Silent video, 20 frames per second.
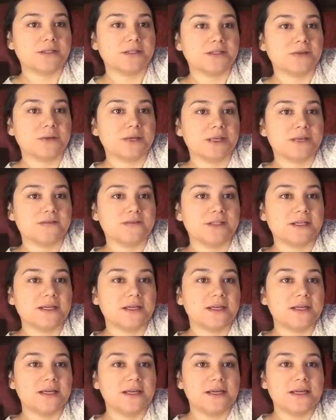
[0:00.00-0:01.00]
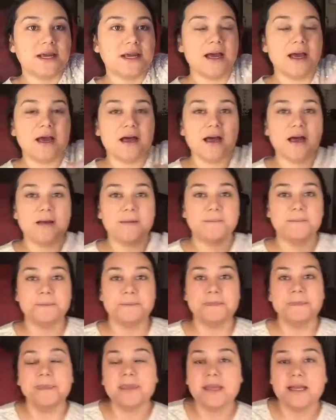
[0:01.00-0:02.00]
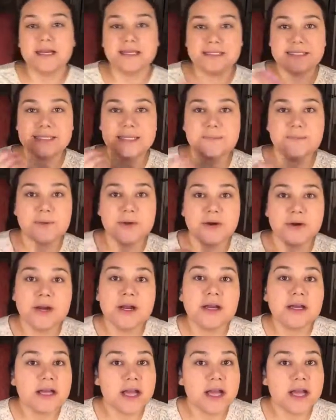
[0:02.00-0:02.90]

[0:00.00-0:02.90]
So it gives it a deeper